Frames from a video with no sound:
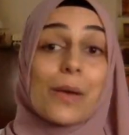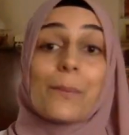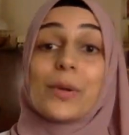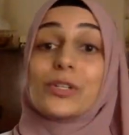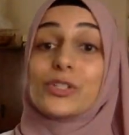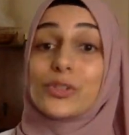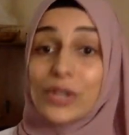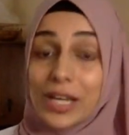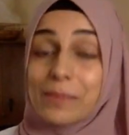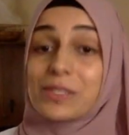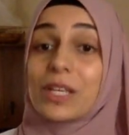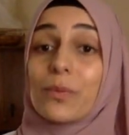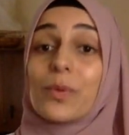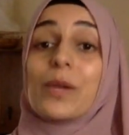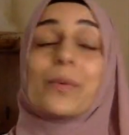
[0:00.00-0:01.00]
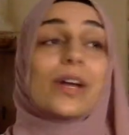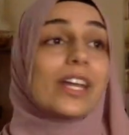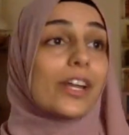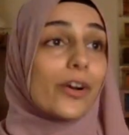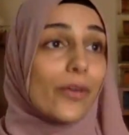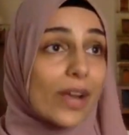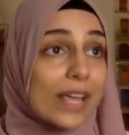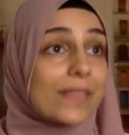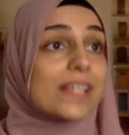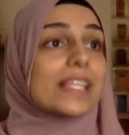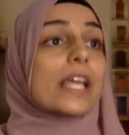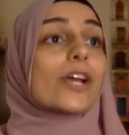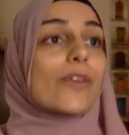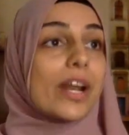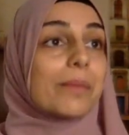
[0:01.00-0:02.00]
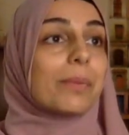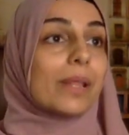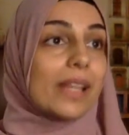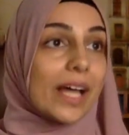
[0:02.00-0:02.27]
but dreams that we were going to create this incredible